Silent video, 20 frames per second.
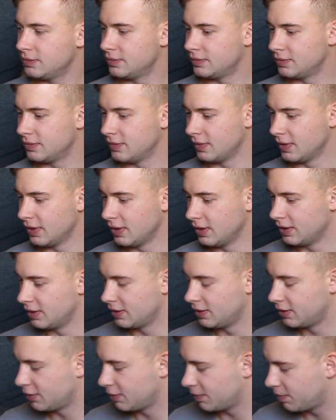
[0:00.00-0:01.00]

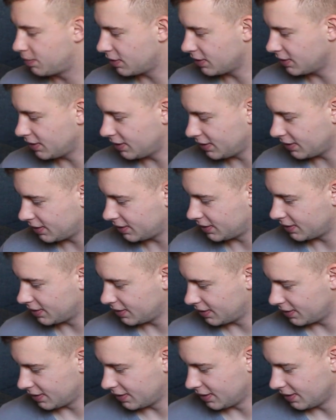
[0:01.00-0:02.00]

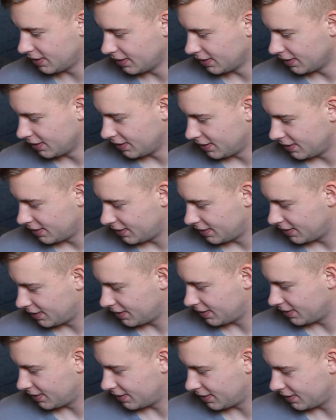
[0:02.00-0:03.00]

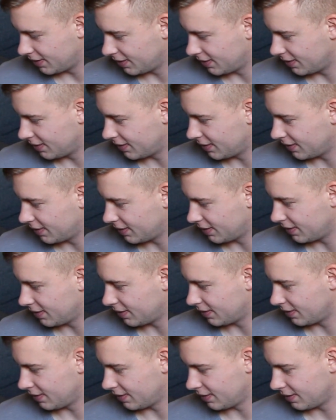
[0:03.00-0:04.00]

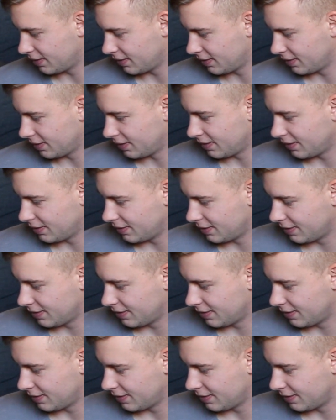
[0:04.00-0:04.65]
[no speech]